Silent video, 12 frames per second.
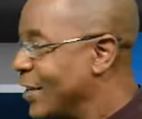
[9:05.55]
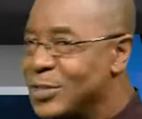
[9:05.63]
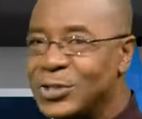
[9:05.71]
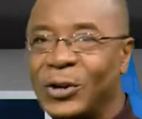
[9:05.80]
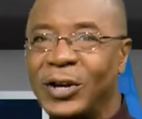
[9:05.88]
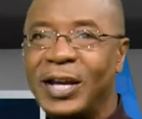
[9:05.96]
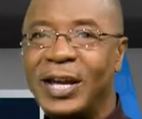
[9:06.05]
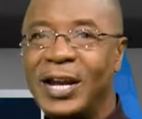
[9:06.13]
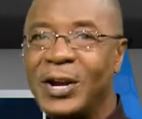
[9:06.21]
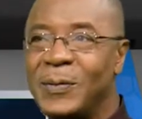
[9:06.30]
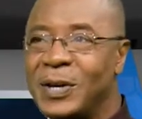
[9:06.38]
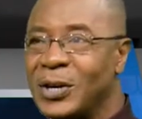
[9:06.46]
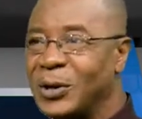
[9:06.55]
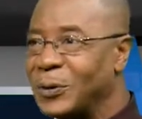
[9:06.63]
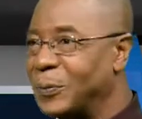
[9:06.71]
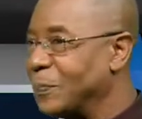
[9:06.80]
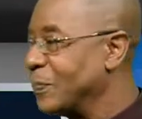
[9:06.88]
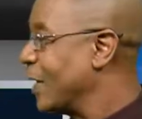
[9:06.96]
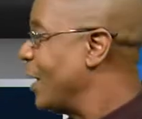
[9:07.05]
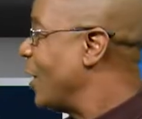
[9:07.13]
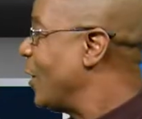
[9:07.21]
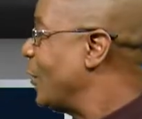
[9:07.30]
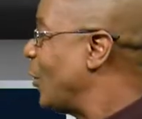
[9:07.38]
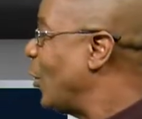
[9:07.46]
So here we go.
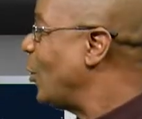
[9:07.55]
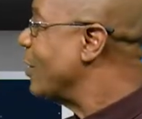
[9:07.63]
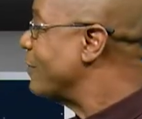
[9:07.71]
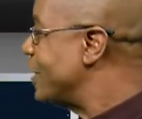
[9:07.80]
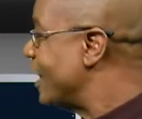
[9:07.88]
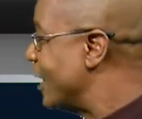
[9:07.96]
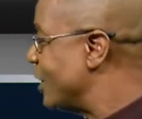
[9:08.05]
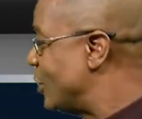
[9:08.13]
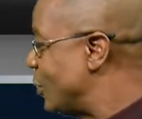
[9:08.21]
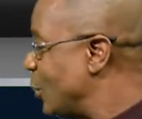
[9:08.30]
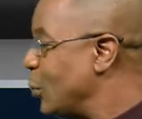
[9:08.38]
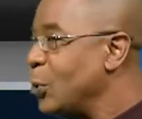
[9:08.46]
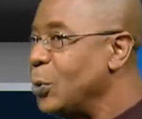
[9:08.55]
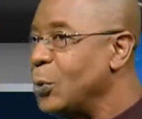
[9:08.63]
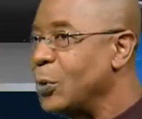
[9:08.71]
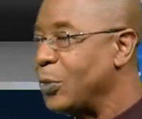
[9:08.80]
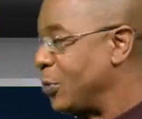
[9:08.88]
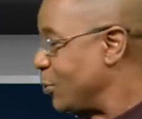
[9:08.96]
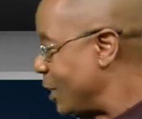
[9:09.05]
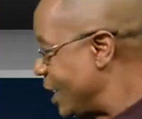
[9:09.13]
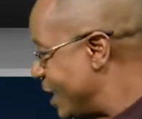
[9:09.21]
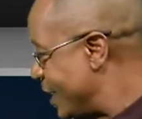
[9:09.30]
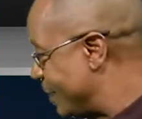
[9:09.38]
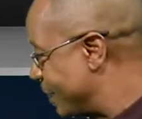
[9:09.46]
The holder of ticket two
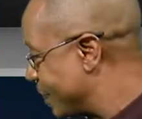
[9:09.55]
three